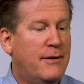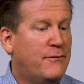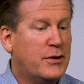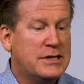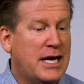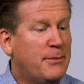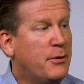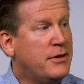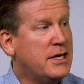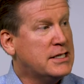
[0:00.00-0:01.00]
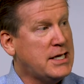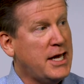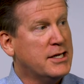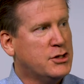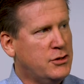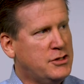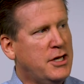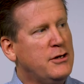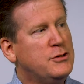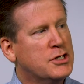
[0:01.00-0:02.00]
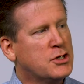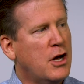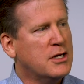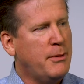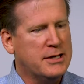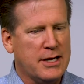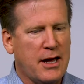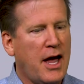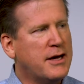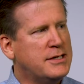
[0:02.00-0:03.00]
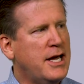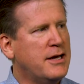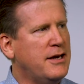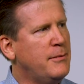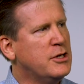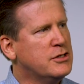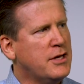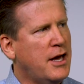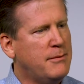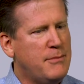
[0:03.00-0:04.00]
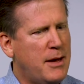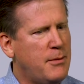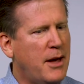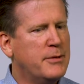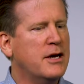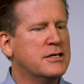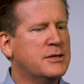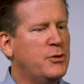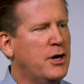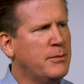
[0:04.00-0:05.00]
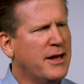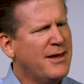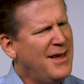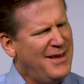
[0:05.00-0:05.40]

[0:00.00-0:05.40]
for example, the aesthetic search that you just talked about, it's like I could take an image that maybe I'm a customer and I'm like,